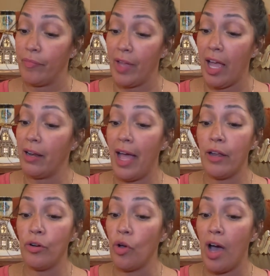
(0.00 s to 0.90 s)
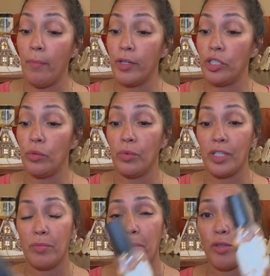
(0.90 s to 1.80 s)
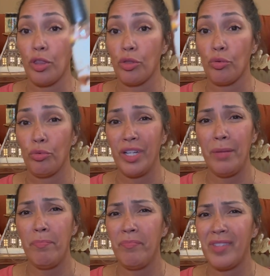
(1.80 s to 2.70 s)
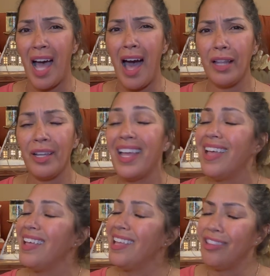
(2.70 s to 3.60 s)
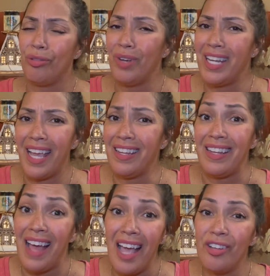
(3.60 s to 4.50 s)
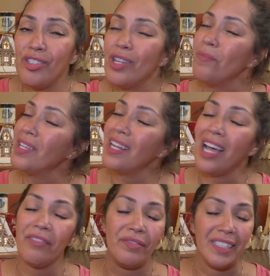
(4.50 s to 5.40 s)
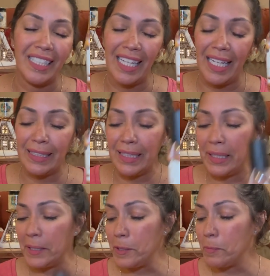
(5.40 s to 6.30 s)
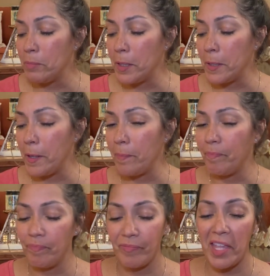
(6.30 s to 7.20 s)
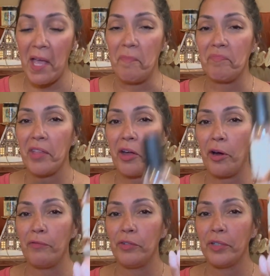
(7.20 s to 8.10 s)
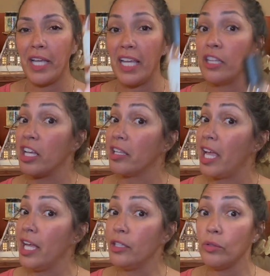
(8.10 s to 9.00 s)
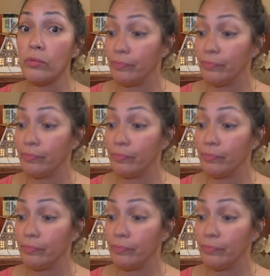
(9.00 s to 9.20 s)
I don't know how much it was. Maybe $3, $3.99 or something. I forgot, guys, but yeah, carnival cake. The candle